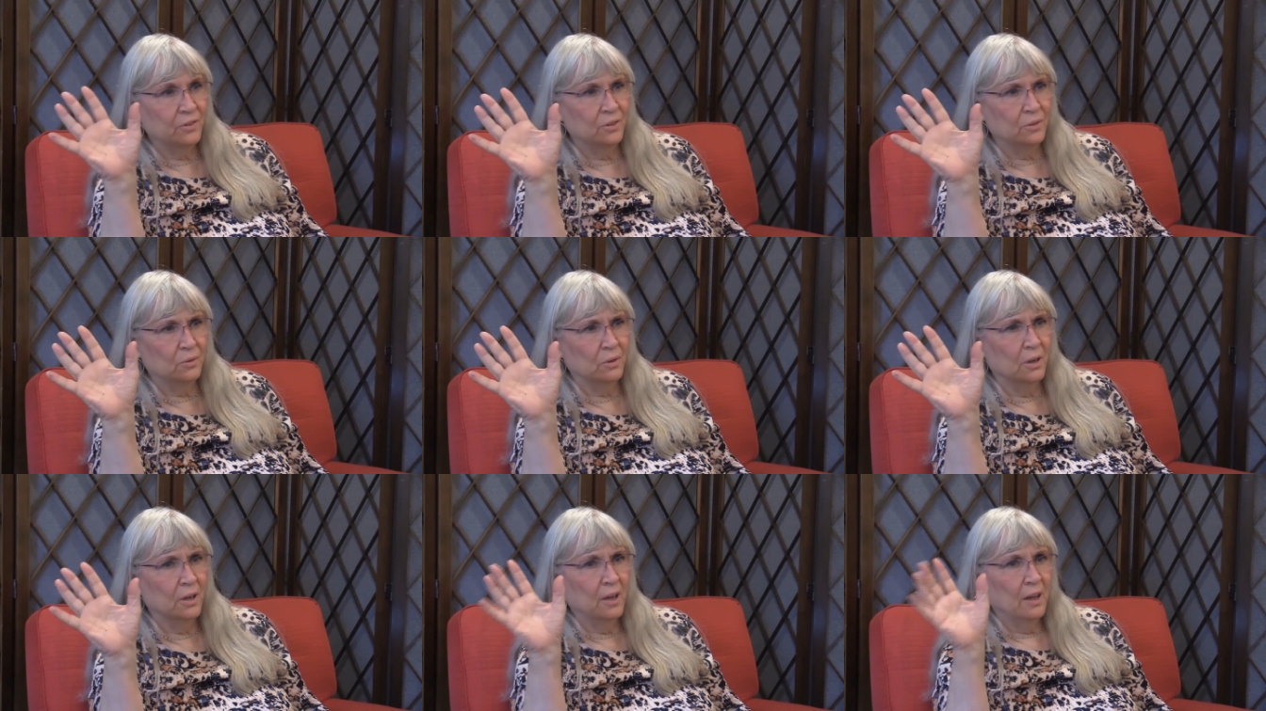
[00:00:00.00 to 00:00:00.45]

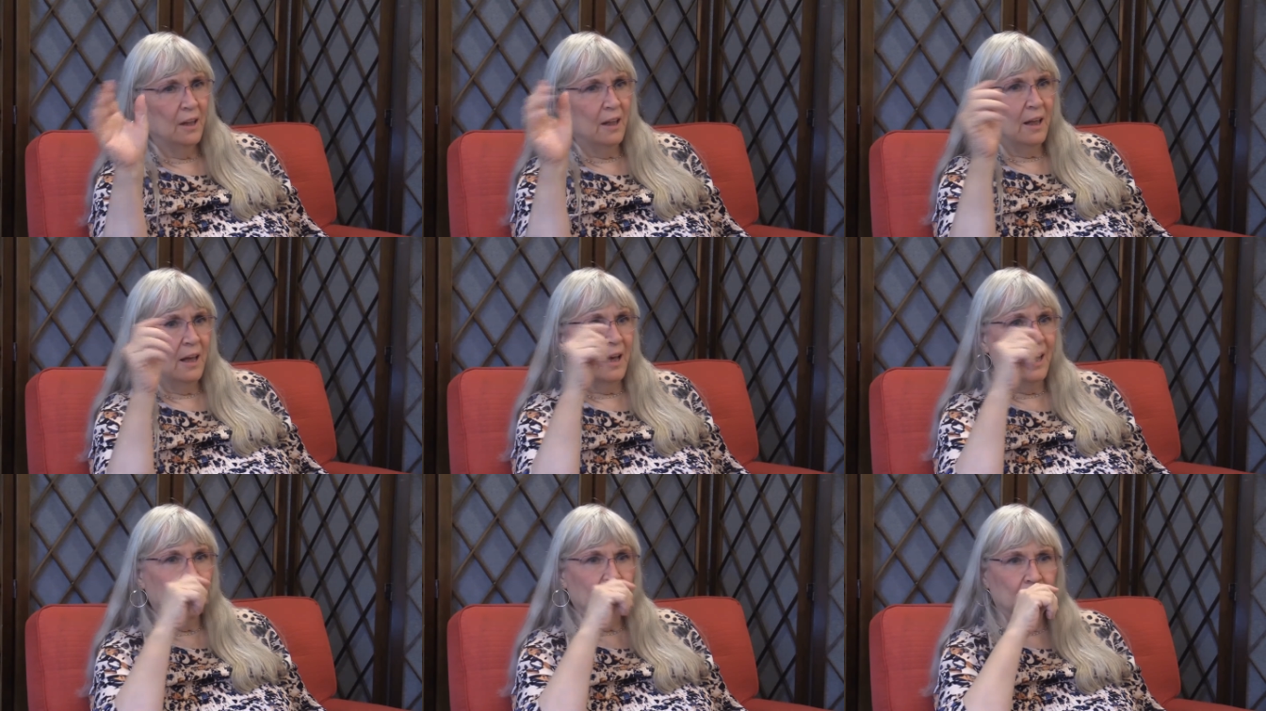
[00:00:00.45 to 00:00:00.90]
to her.
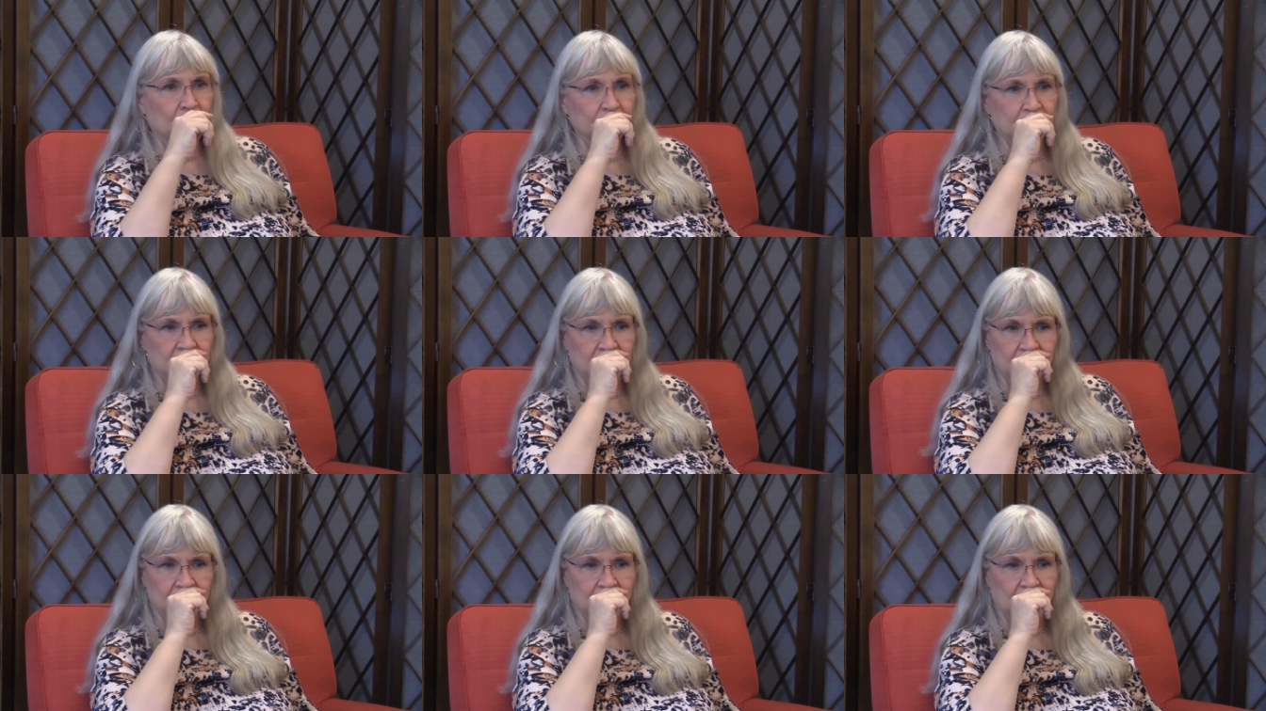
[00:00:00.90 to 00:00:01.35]

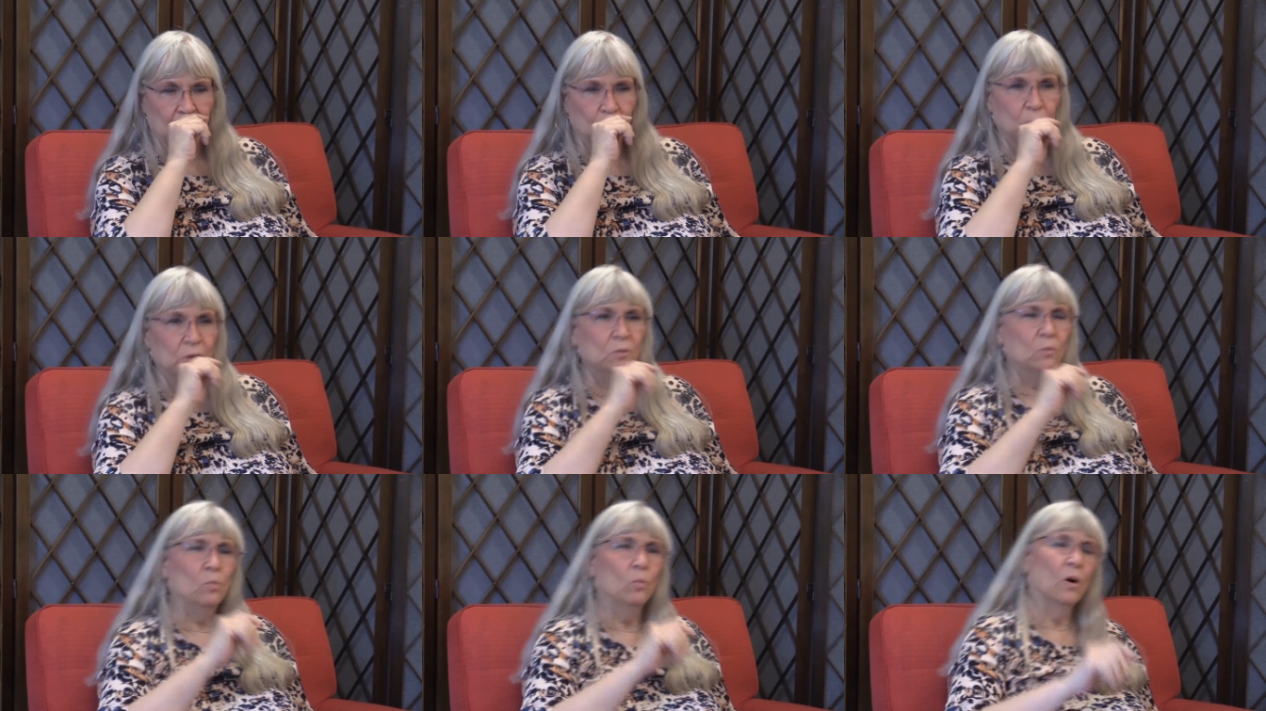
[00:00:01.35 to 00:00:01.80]
I
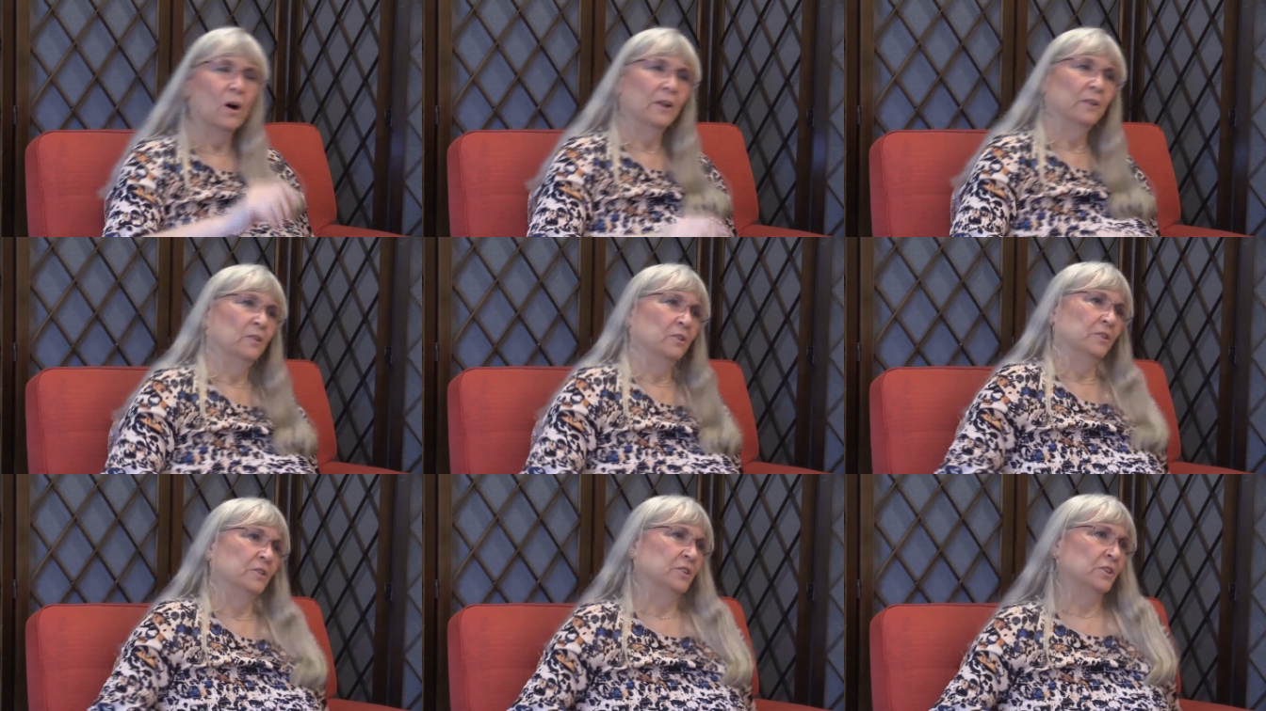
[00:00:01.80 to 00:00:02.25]
wouldn't
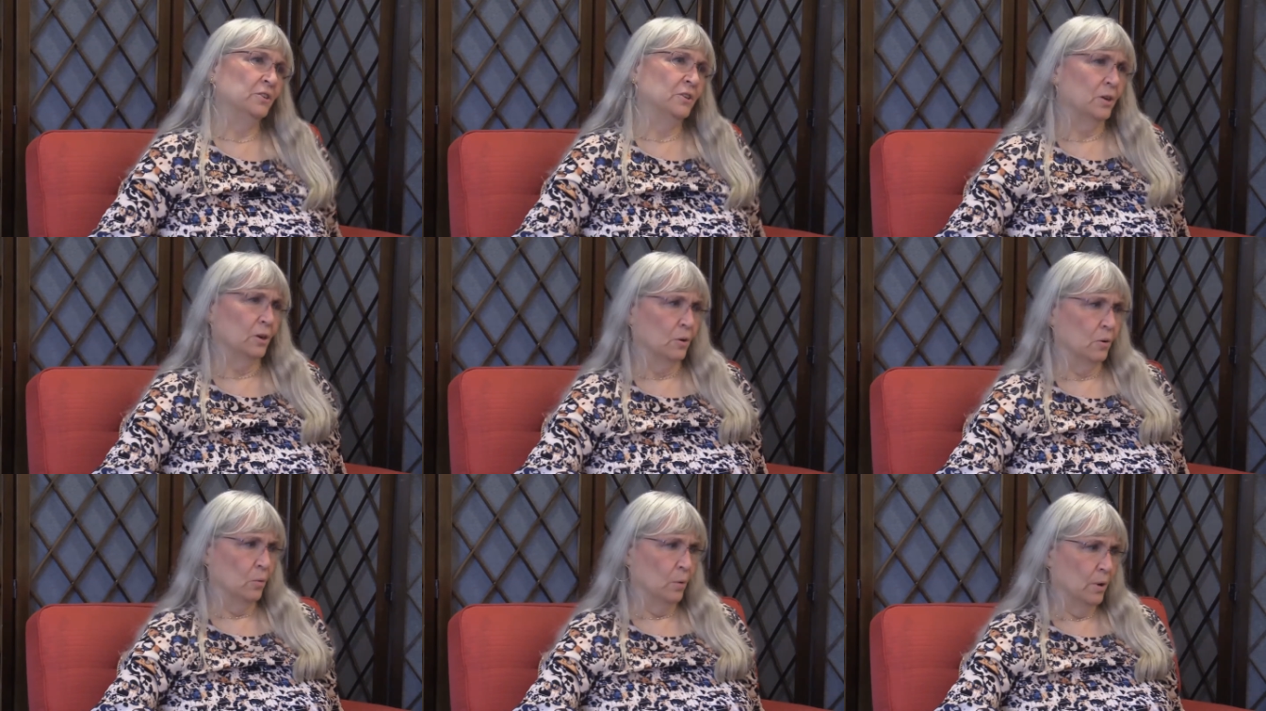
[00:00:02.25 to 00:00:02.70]
want her to
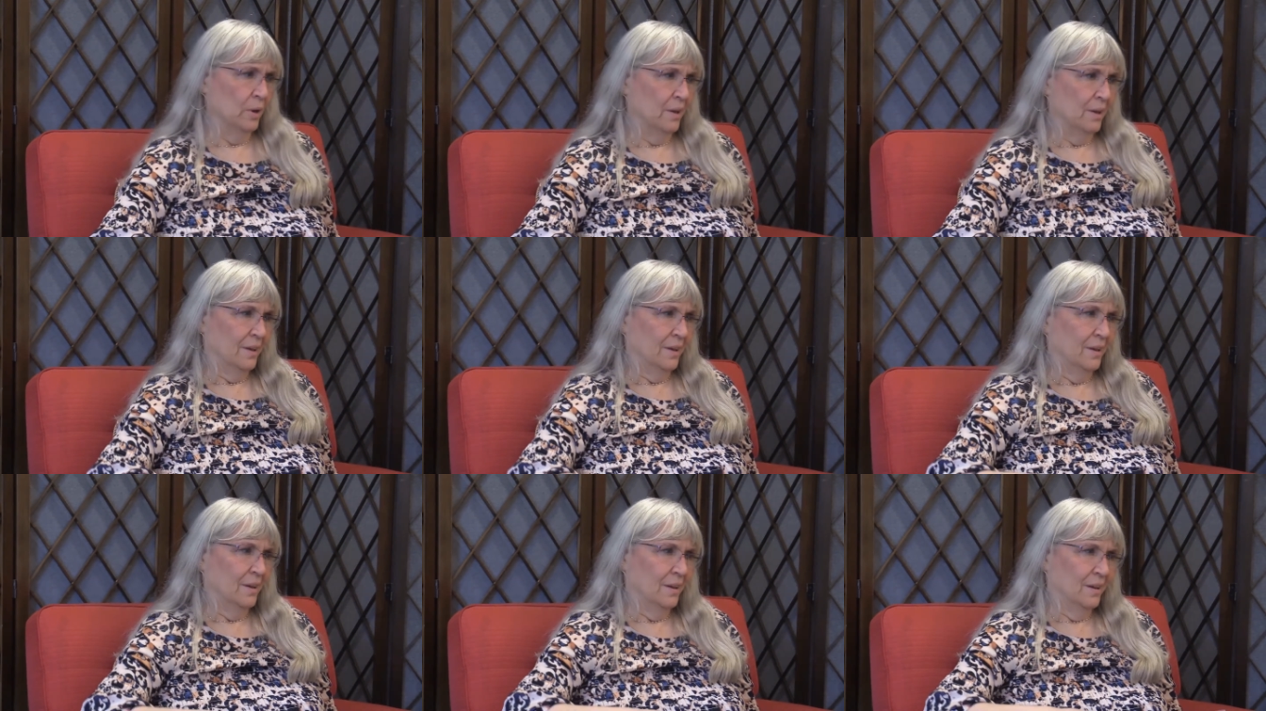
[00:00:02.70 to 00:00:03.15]
know.
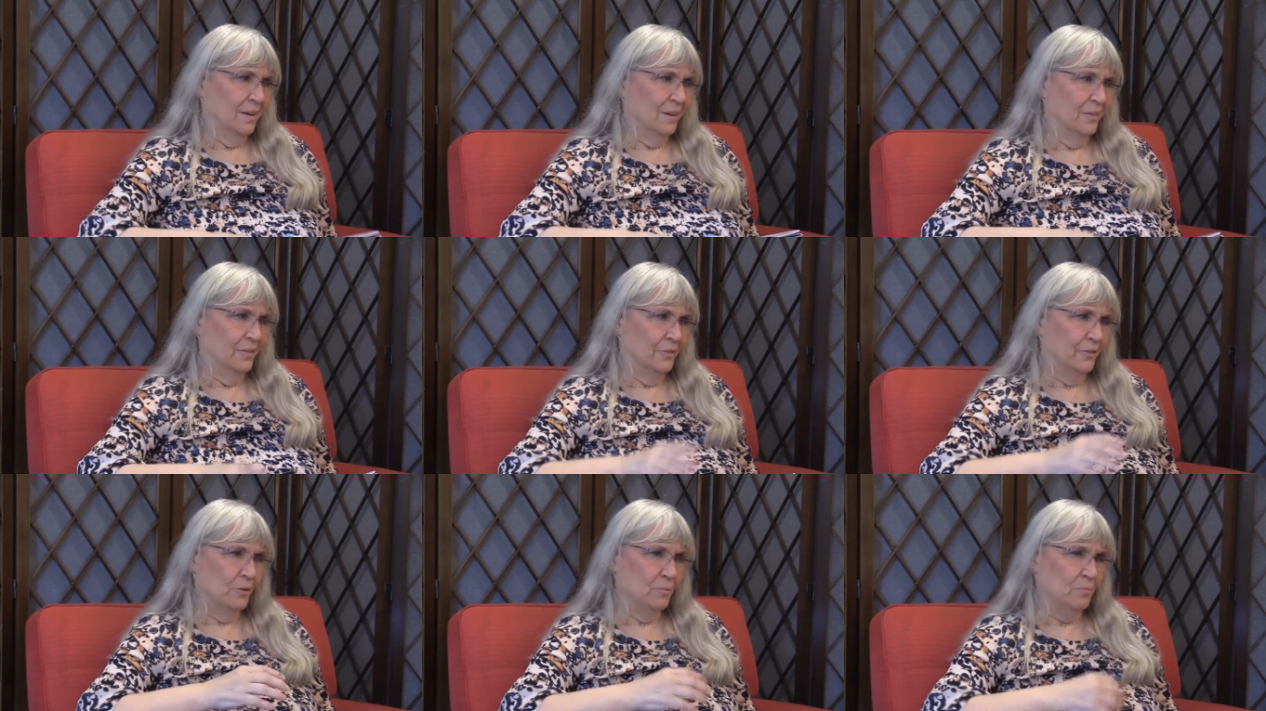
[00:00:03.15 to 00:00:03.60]
For